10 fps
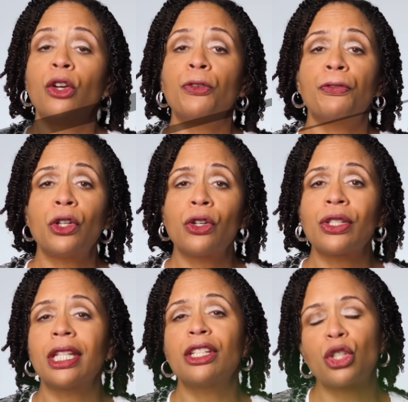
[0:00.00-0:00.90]

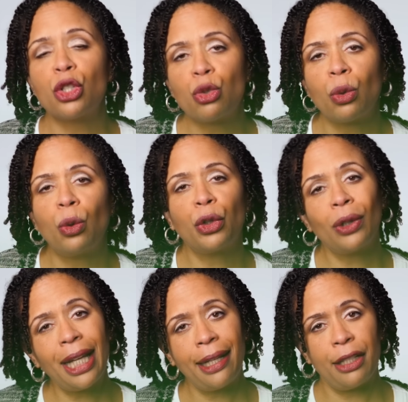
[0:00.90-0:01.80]
First is control your
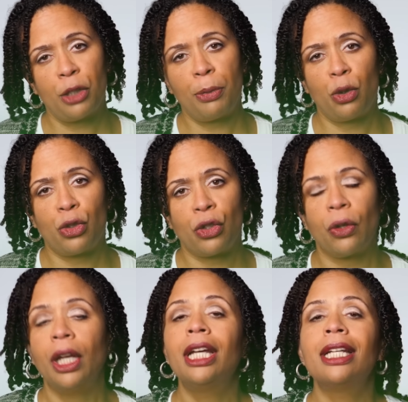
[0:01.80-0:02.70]
light exposure.